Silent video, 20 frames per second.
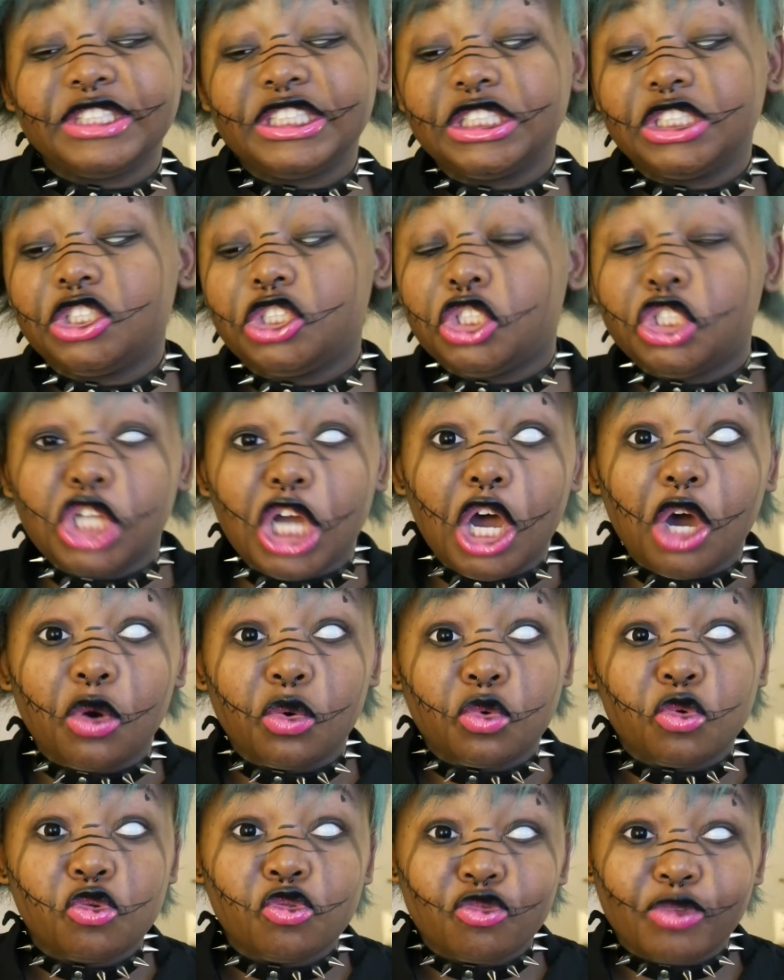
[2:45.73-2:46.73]

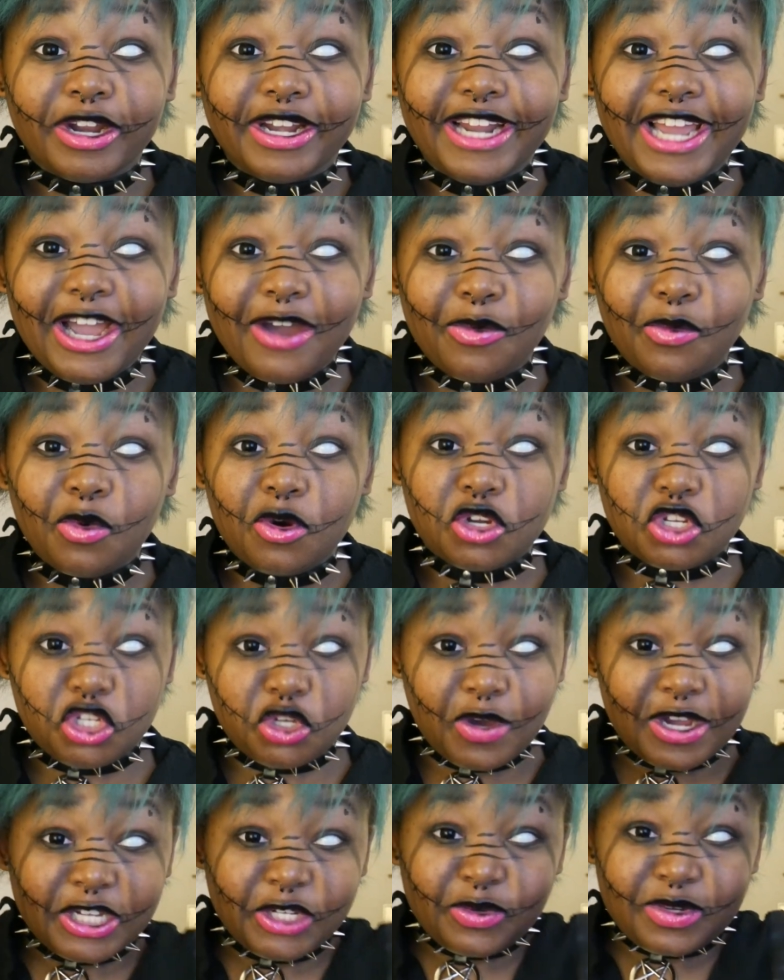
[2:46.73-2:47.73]
So right now, so
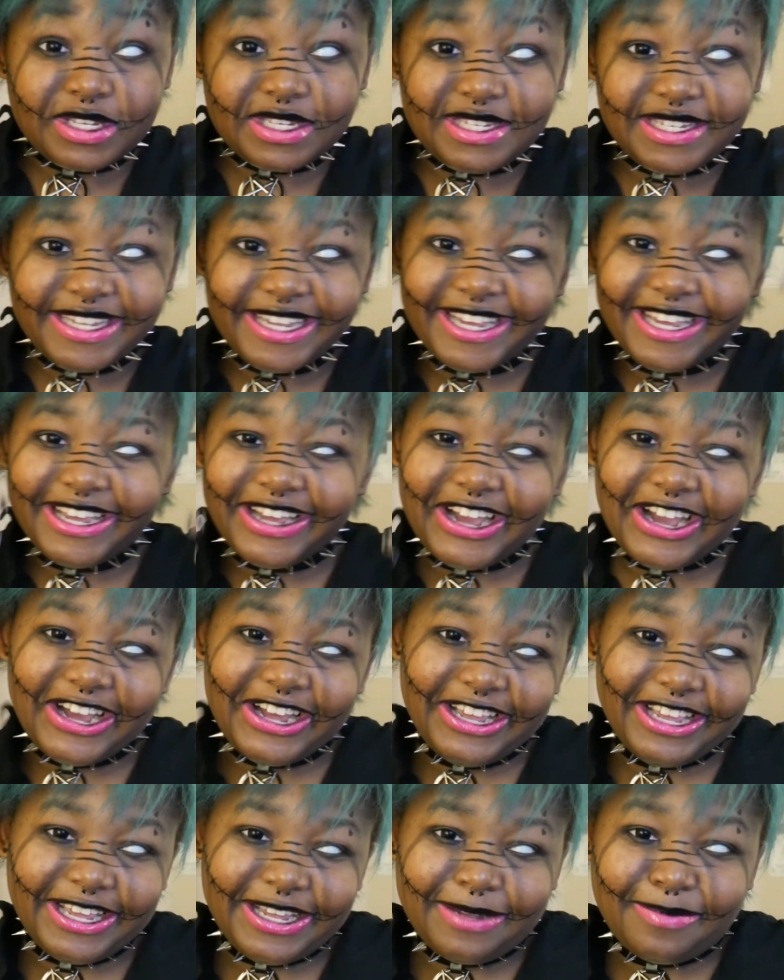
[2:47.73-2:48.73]
as you can see, I
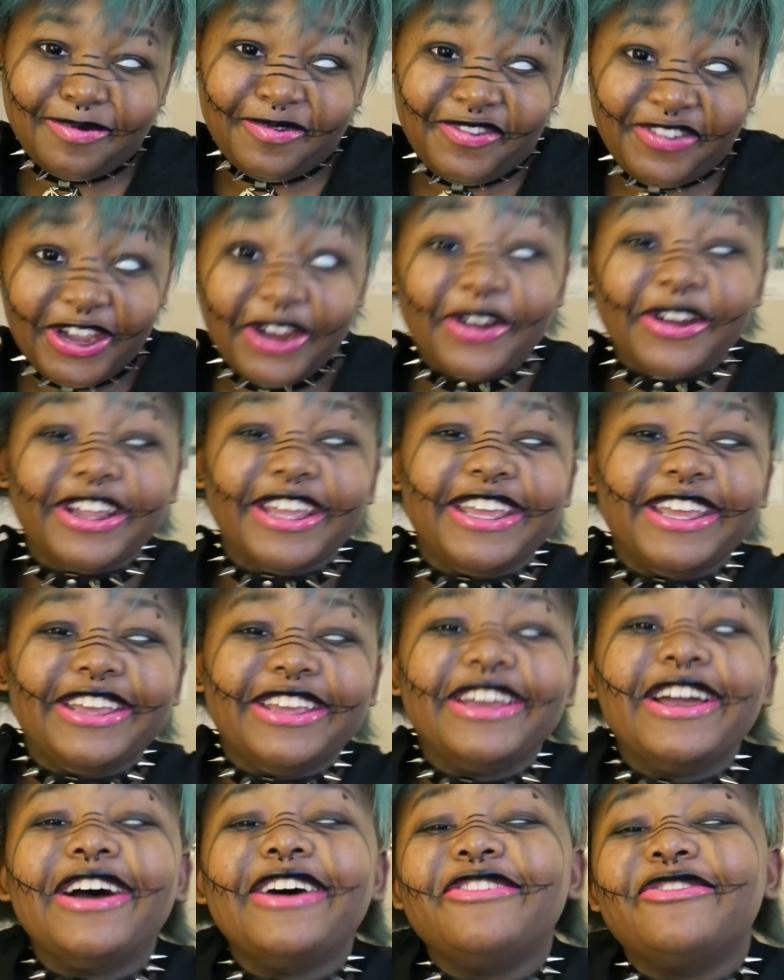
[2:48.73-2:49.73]
am
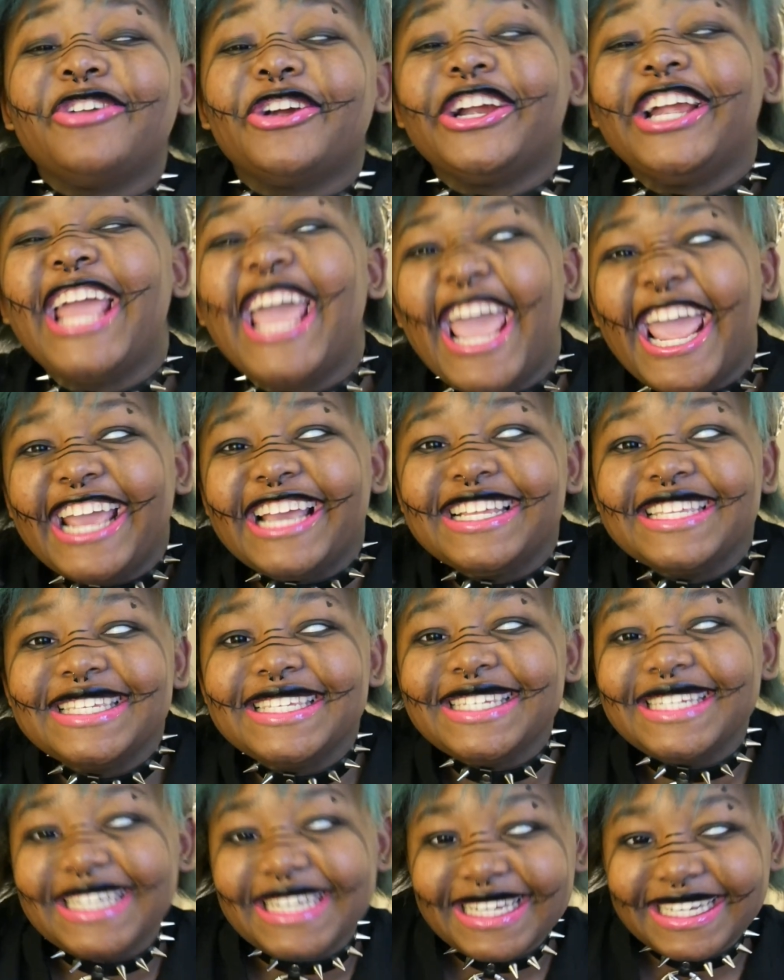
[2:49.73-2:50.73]
very
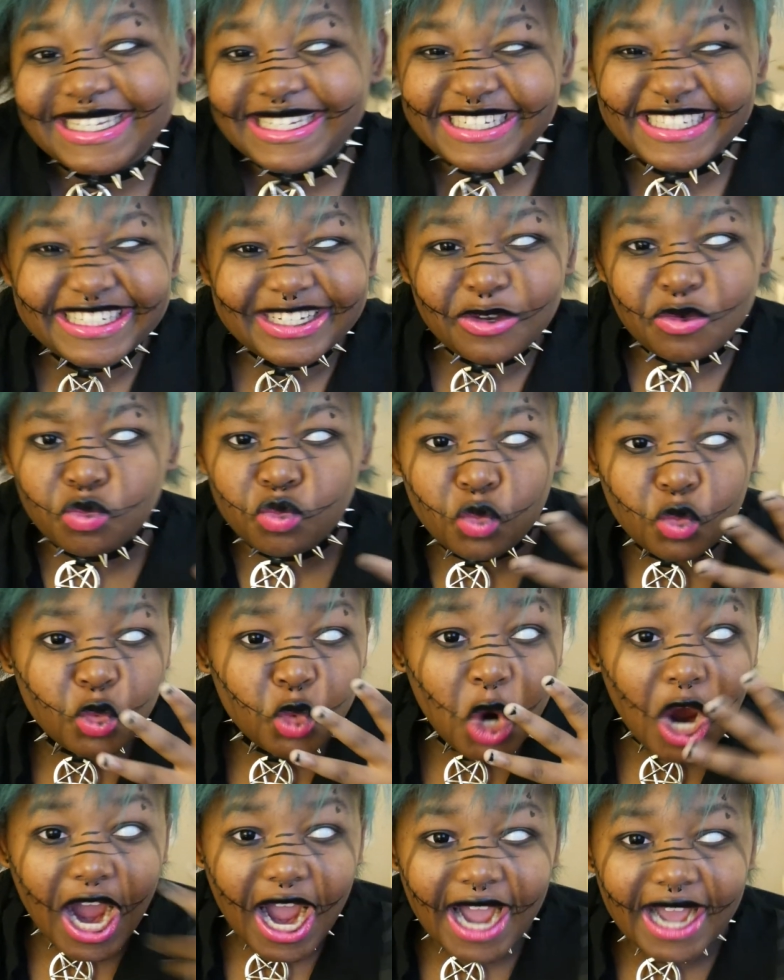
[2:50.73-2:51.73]
angsty.
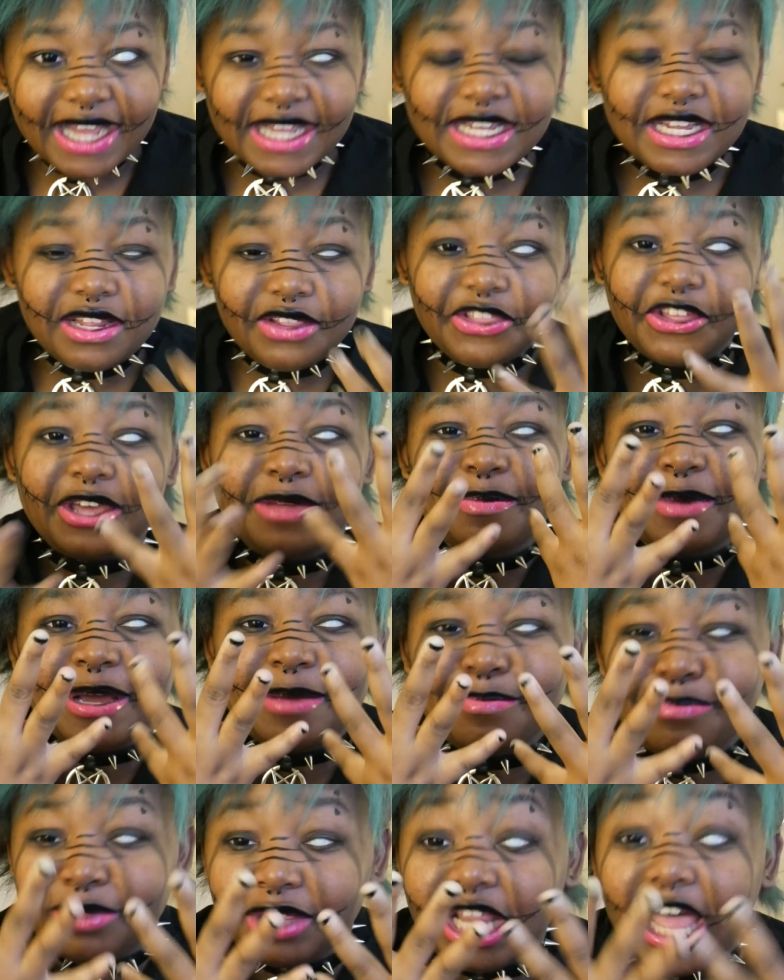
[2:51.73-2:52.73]
Mwah. Look at my
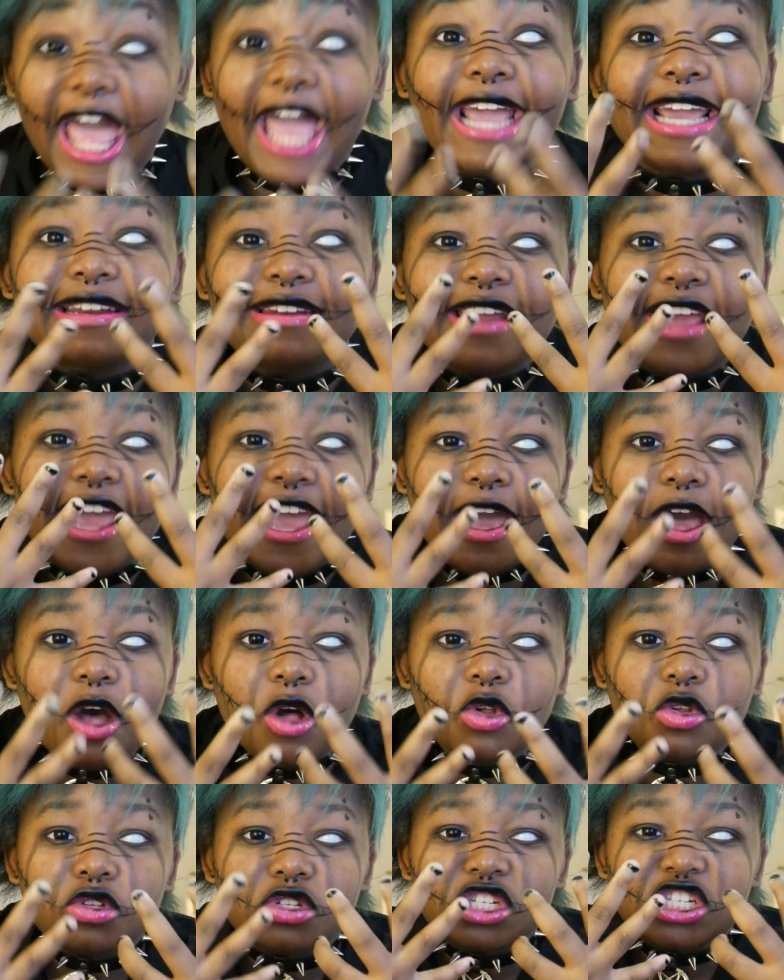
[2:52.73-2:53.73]
black
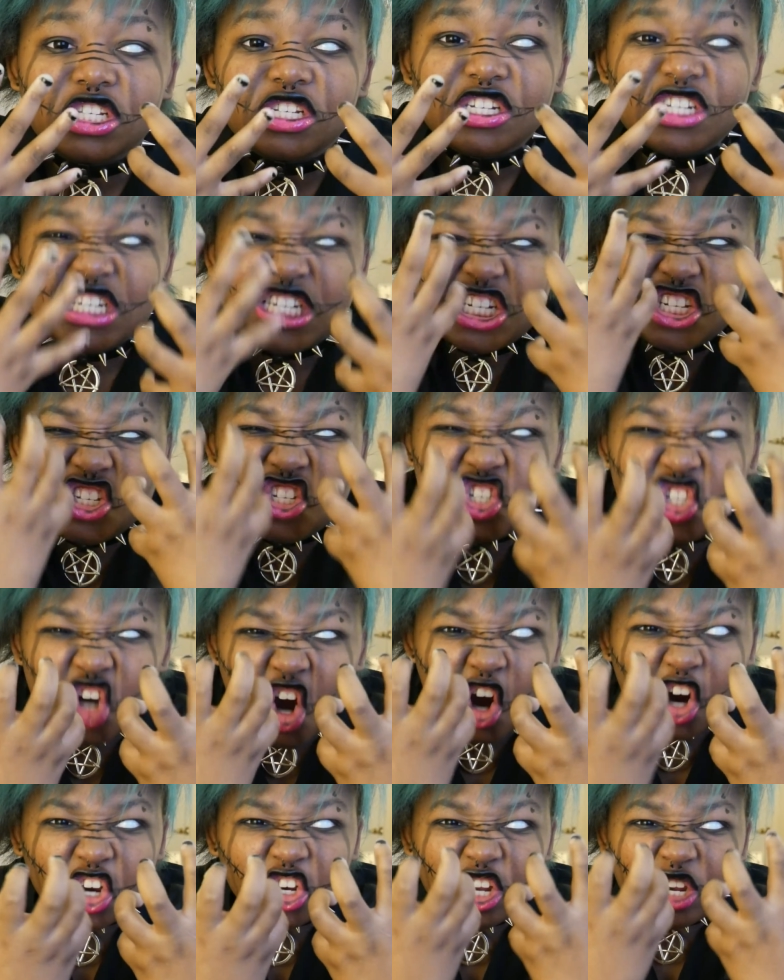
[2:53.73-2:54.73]
nails. It's
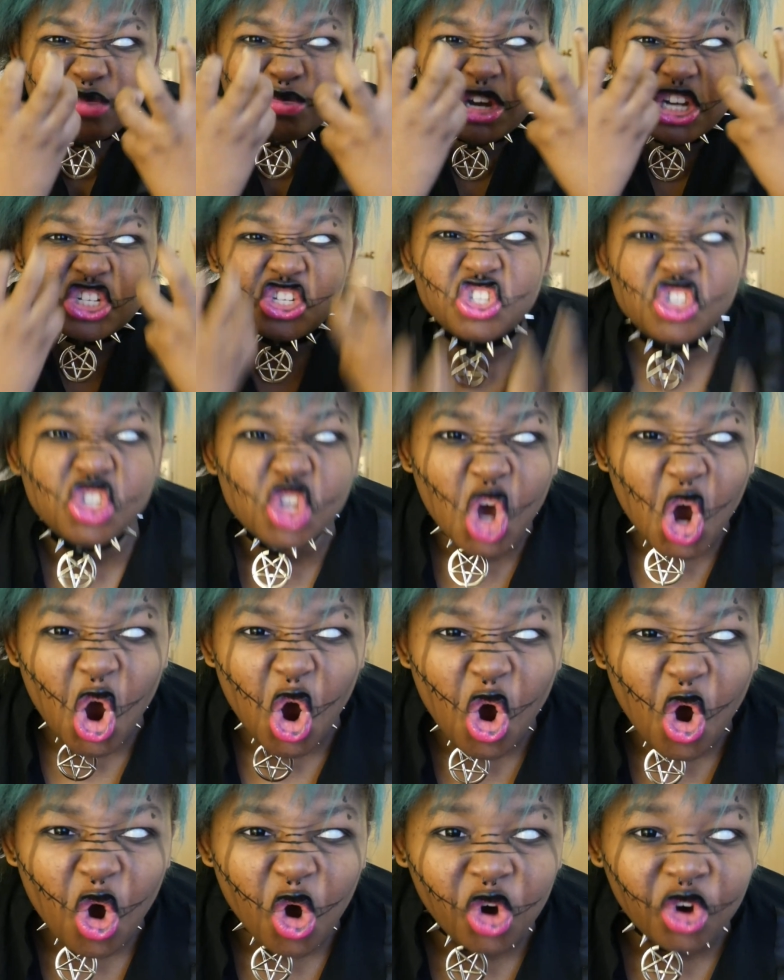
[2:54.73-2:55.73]
dark like my
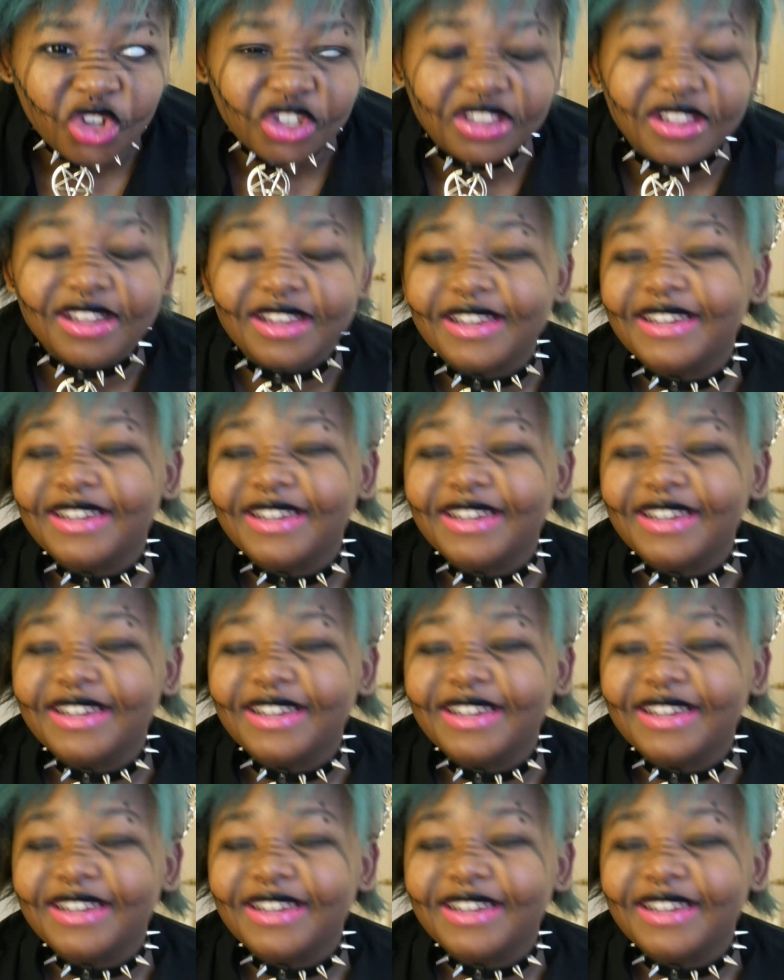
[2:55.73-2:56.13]
soul.